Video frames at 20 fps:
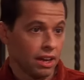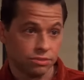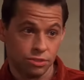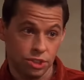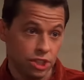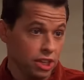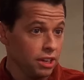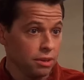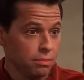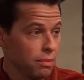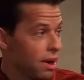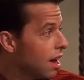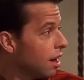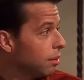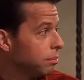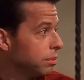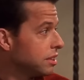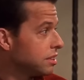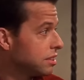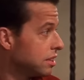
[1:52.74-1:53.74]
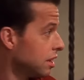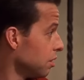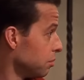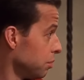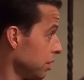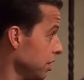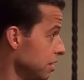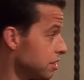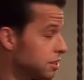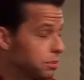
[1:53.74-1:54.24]
gee, Mom, it uh,
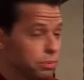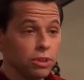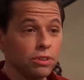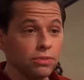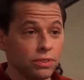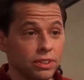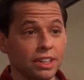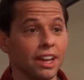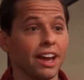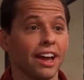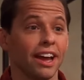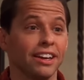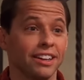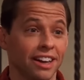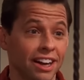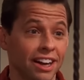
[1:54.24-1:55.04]
really is a beautiful day,